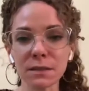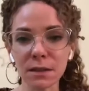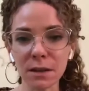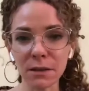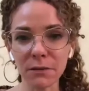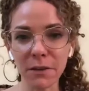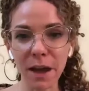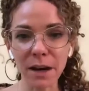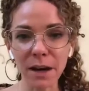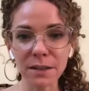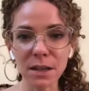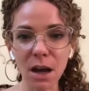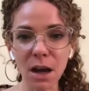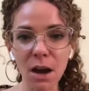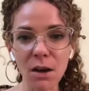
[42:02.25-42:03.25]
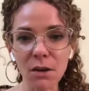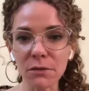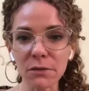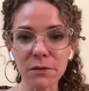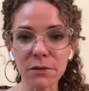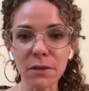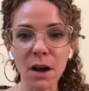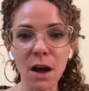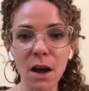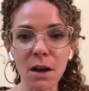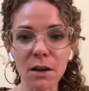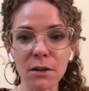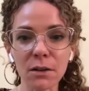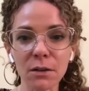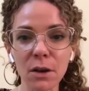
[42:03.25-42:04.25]
effect of
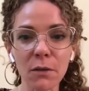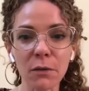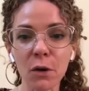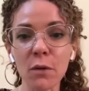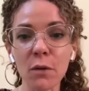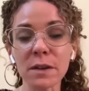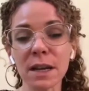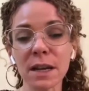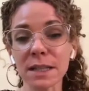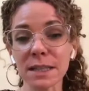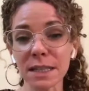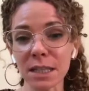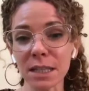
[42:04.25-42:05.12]
COVID-19